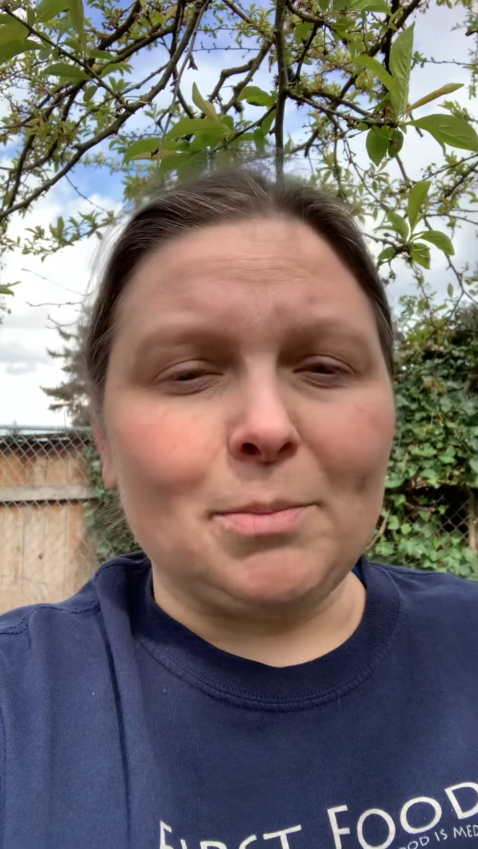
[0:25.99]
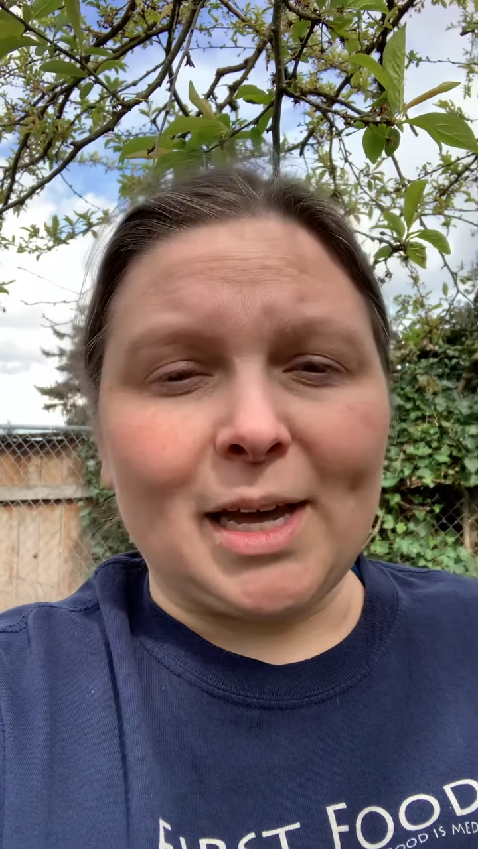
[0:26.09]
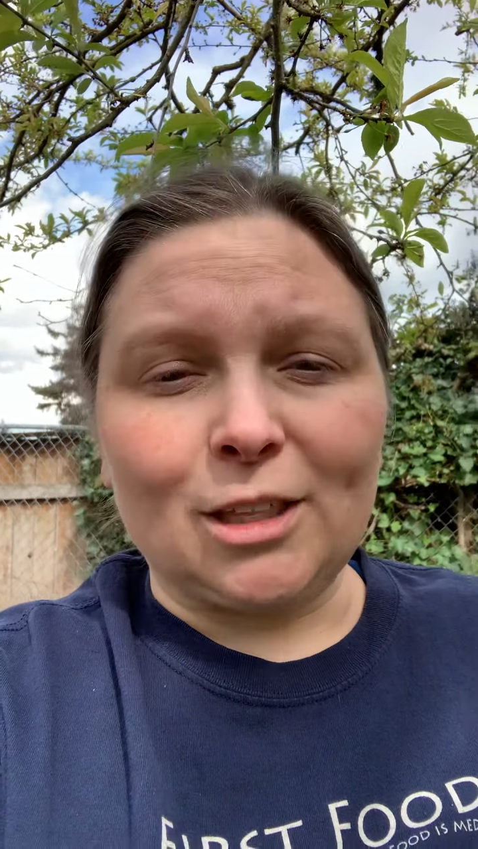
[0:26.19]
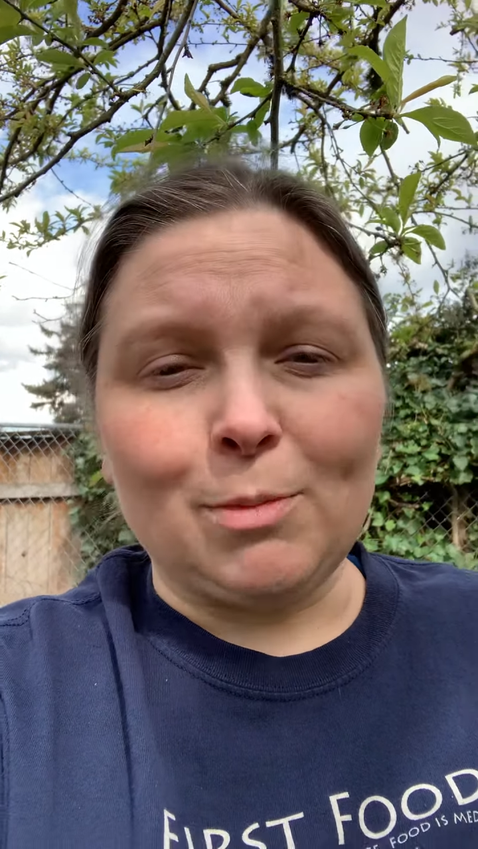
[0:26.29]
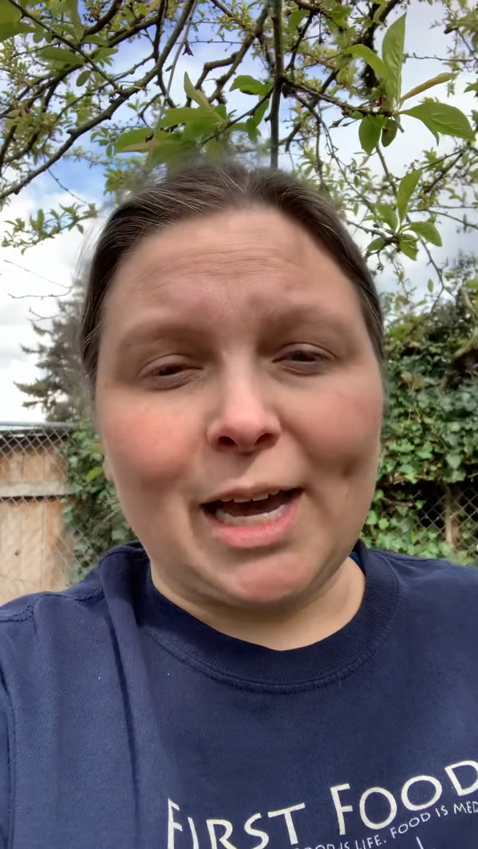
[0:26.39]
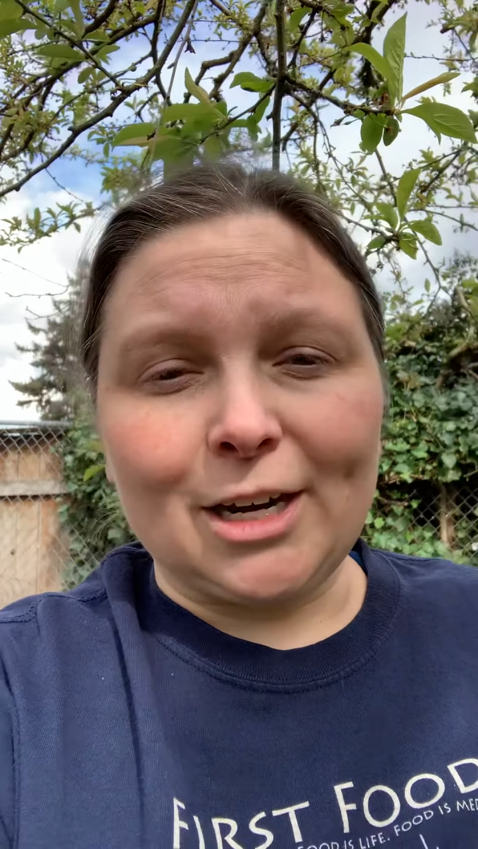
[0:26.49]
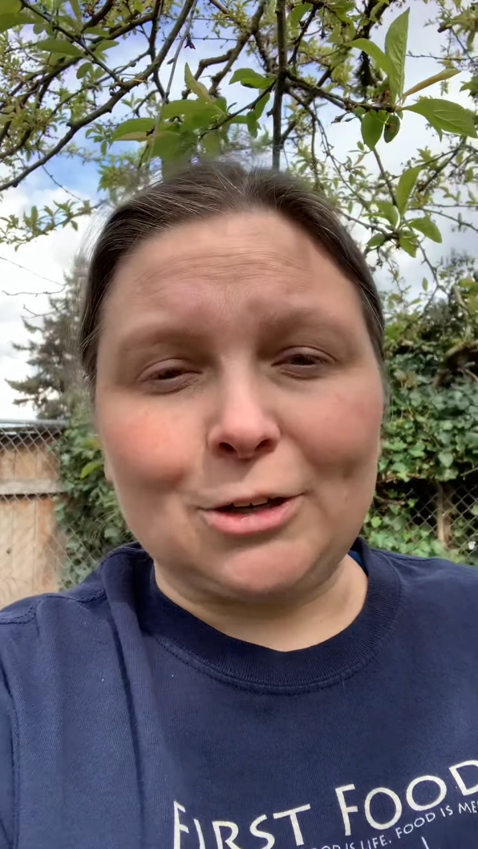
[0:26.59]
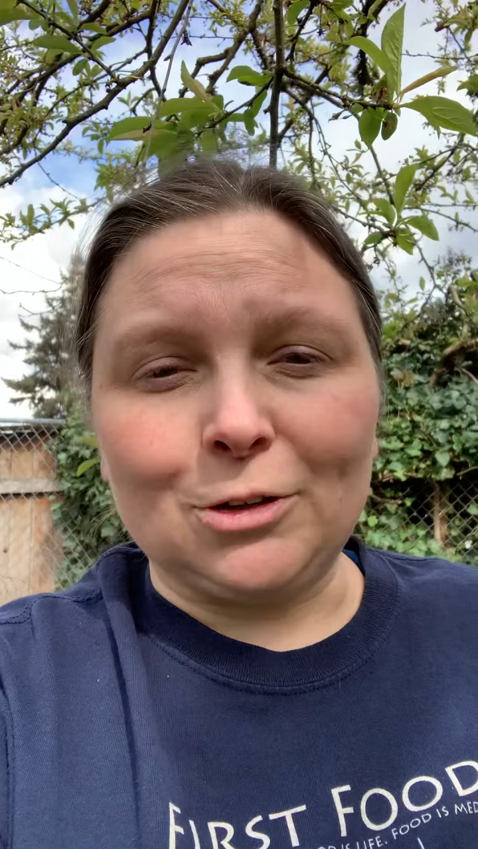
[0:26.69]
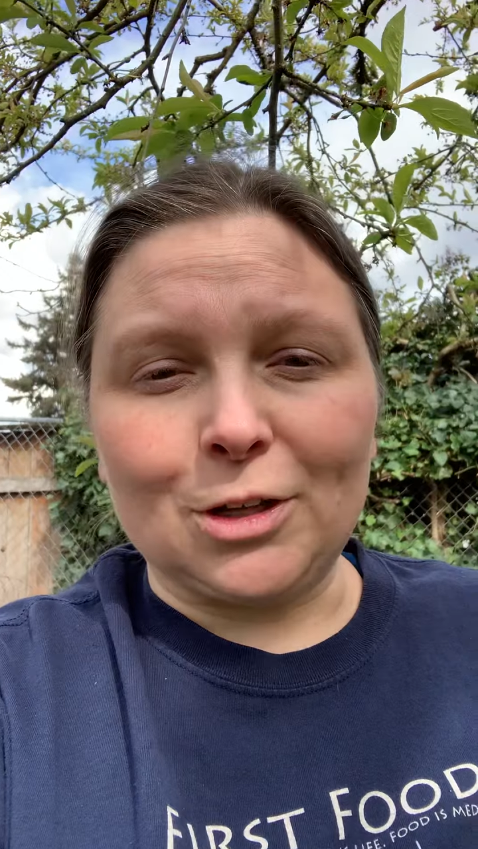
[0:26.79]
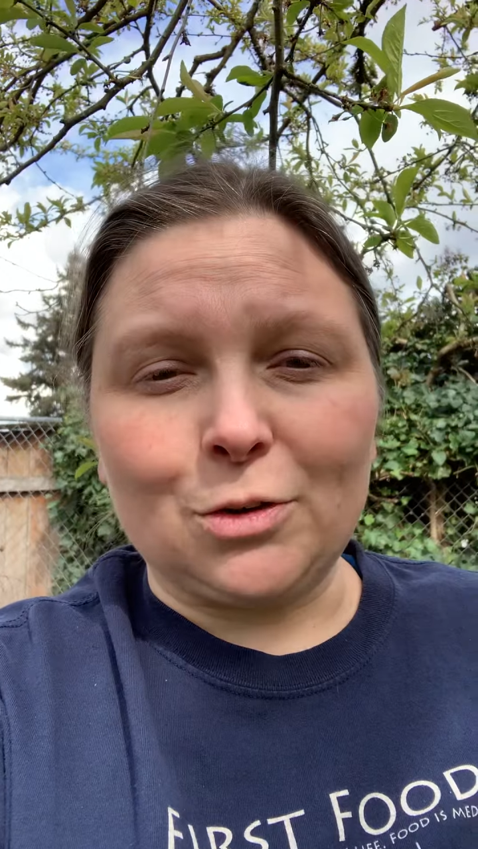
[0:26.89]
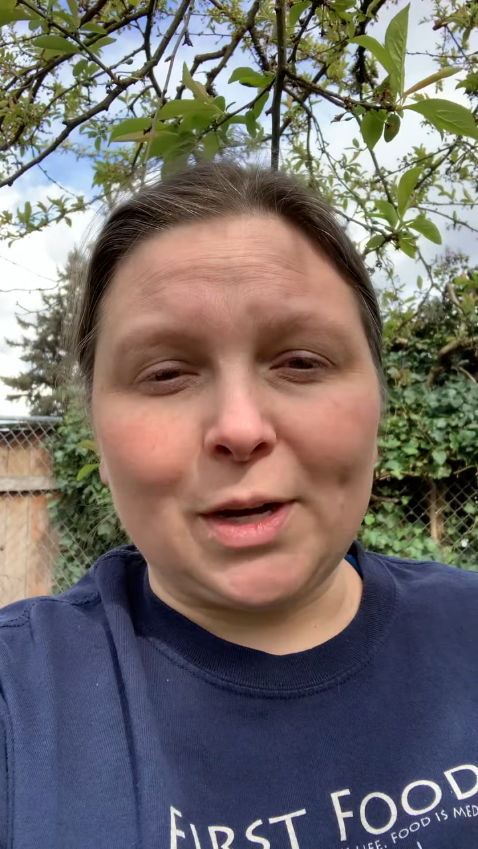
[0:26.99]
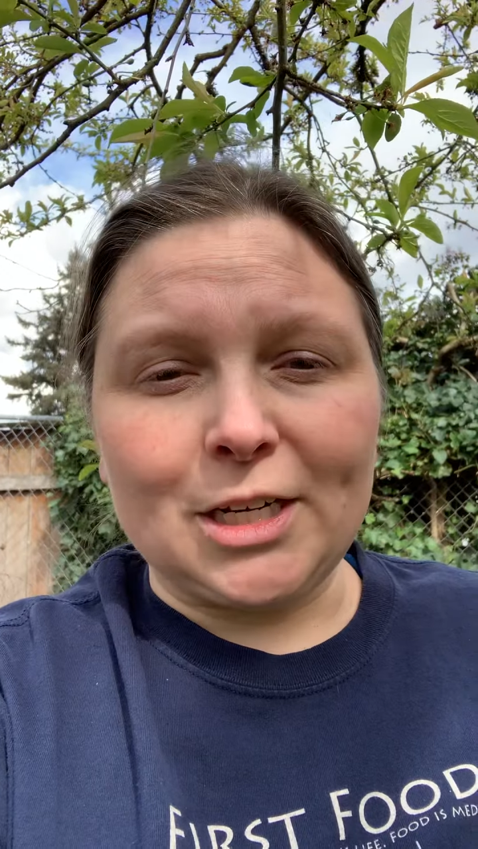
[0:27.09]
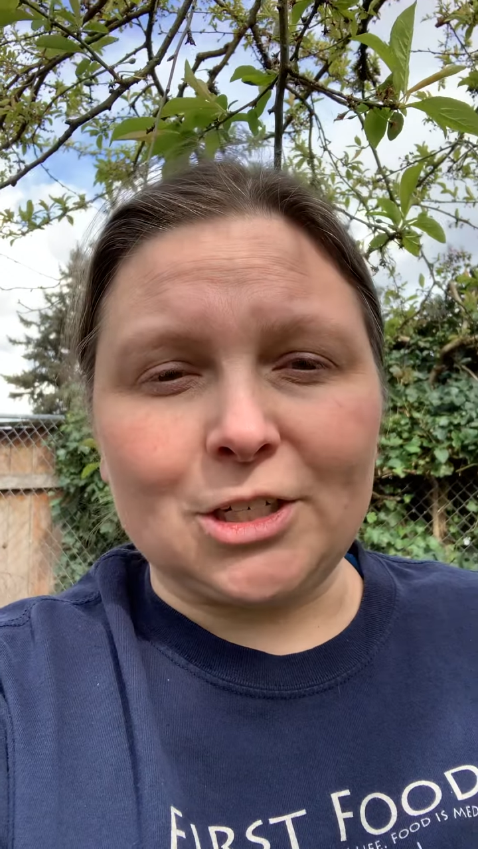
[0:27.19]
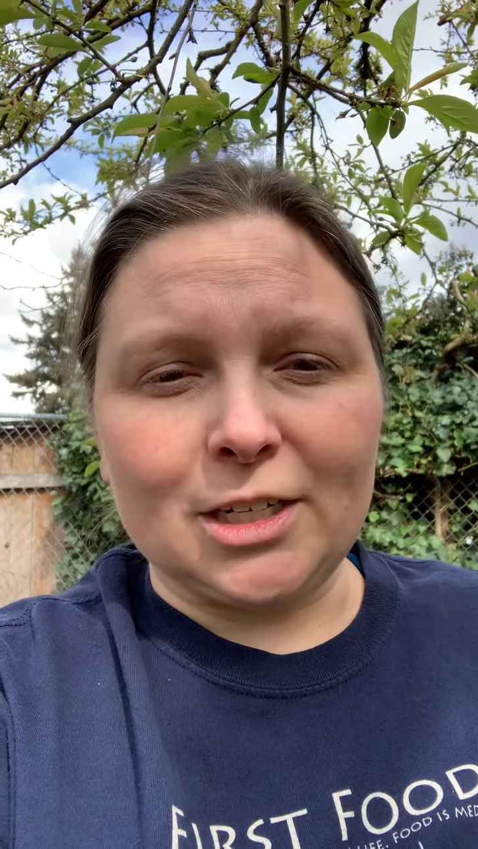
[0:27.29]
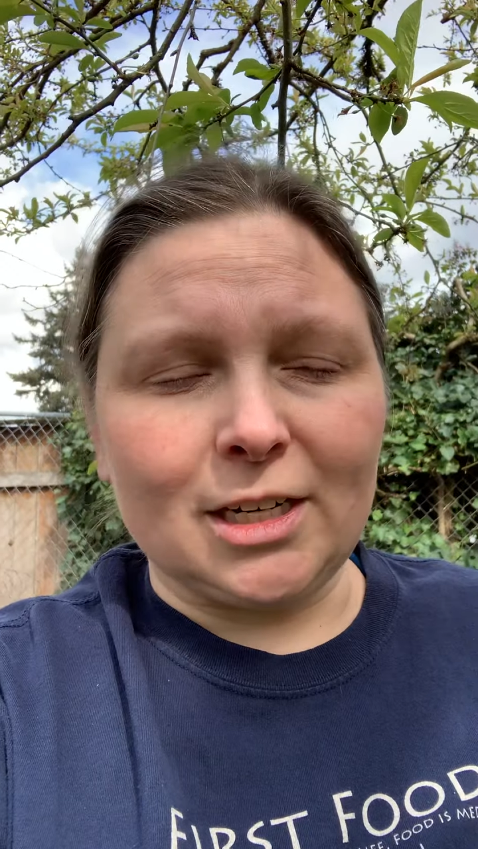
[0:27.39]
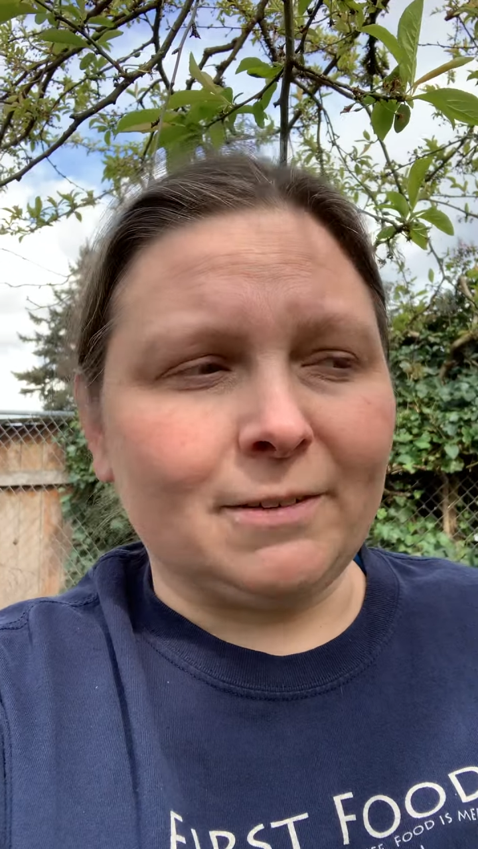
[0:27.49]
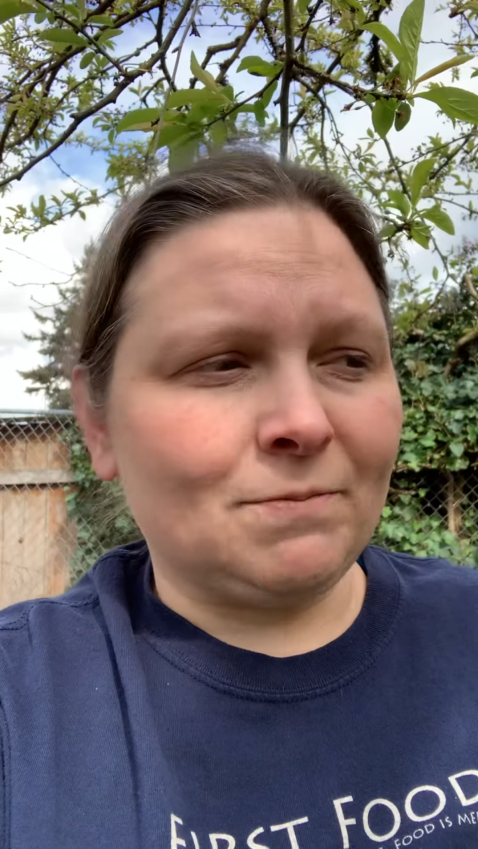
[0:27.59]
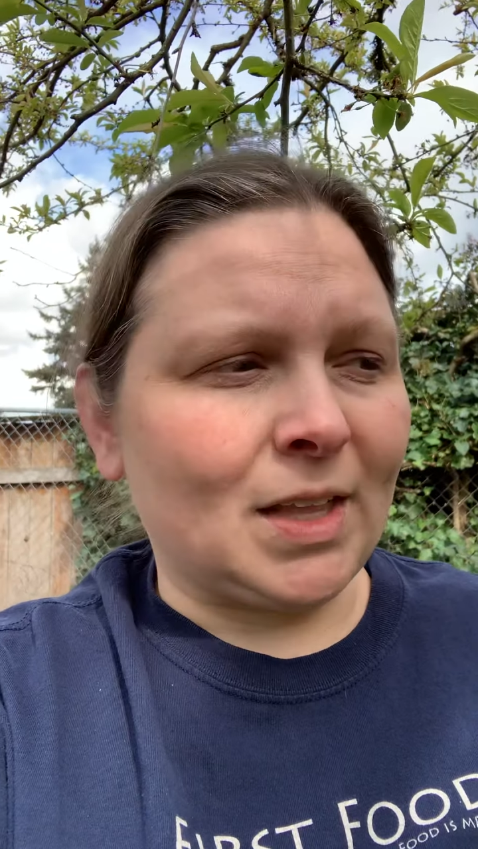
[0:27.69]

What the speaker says: mathematical equation